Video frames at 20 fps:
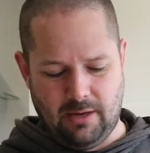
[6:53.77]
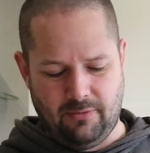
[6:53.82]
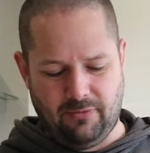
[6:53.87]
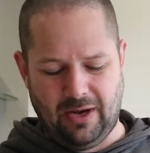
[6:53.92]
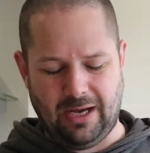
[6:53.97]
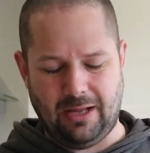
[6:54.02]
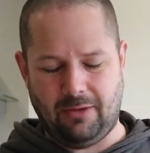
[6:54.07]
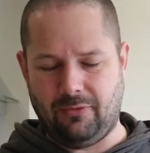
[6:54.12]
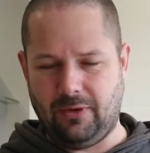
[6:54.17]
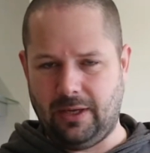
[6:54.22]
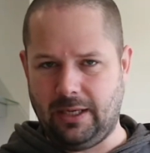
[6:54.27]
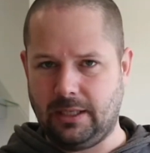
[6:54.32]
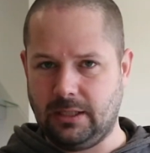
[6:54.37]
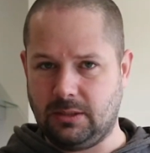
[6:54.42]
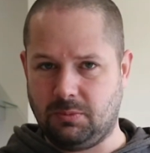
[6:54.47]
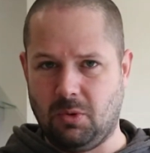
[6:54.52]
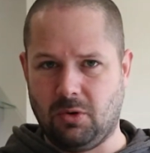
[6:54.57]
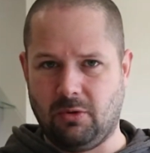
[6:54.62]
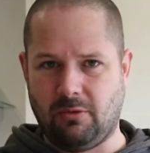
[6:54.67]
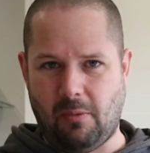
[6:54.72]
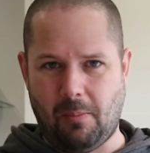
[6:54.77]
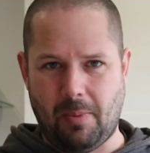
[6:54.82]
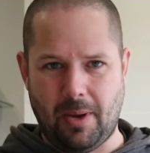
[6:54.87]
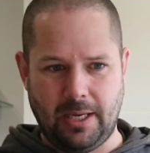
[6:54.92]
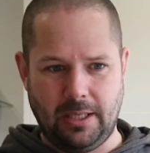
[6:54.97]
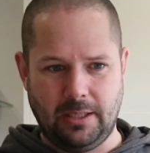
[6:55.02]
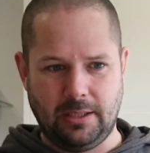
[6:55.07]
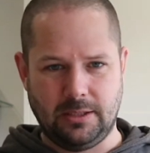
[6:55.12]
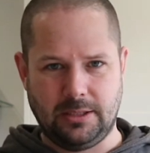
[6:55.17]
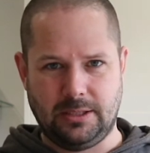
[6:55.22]
If anything, it's more of a
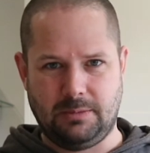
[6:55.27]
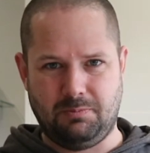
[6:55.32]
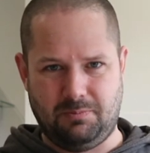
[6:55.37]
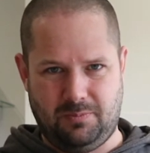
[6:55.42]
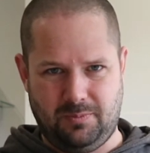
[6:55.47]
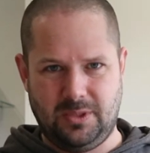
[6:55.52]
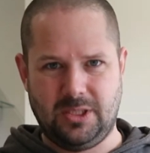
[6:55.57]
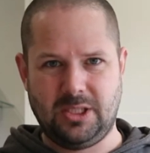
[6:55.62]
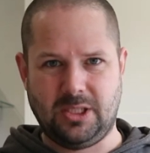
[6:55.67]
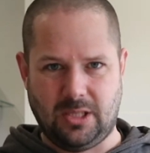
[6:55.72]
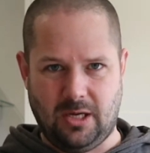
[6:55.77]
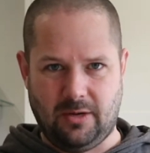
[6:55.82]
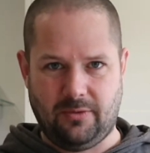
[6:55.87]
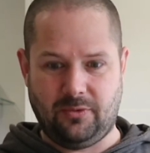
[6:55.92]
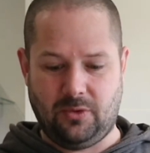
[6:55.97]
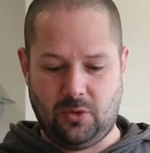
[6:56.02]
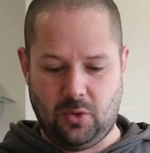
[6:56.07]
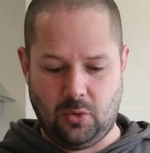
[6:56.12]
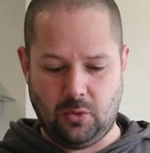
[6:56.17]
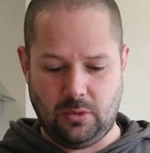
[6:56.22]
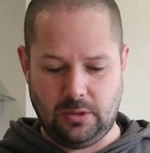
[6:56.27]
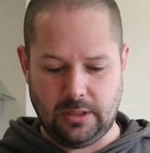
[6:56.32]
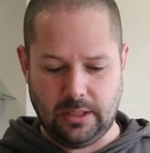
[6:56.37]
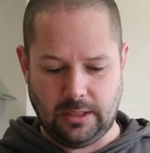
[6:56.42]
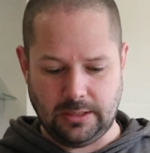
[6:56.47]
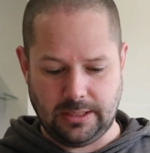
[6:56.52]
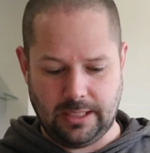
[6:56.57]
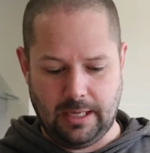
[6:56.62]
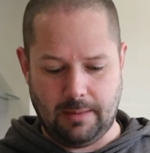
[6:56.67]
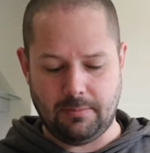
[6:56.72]
pain because stuff
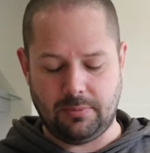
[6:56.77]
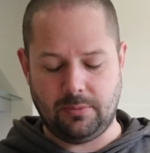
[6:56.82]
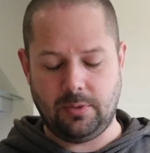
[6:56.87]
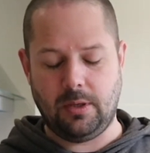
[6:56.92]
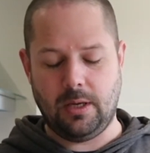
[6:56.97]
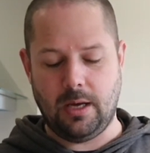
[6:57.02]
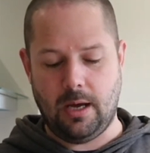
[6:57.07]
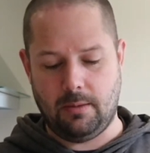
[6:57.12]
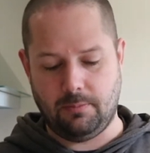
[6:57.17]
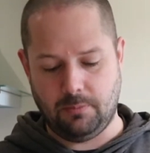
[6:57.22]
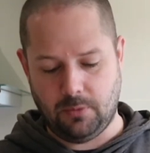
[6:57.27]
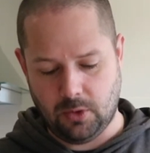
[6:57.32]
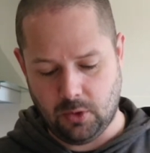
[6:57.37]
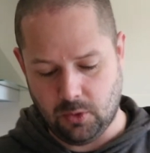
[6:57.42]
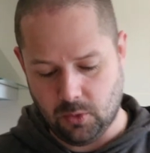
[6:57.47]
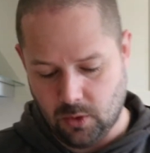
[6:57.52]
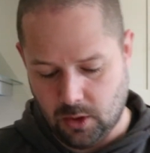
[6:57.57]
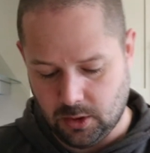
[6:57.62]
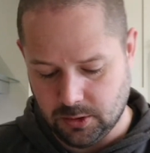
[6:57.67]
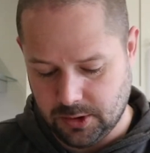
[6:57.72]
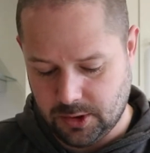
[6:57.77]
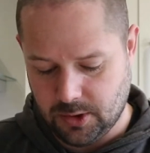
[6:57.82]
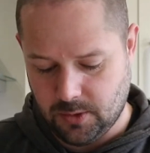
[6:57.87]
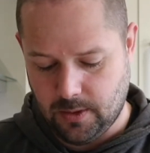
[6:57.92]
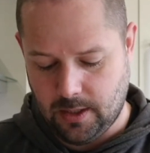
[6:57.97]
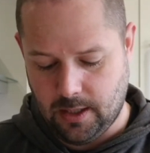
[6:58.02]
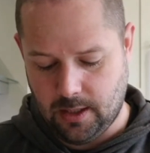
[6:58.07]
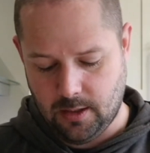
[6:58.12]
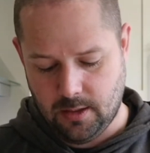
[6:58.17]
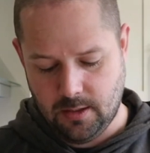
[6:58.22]
does get caught onto
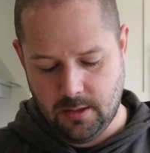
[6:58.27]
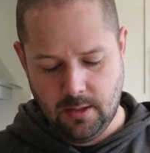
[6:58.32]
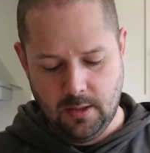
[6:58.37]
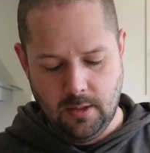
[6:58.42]
it,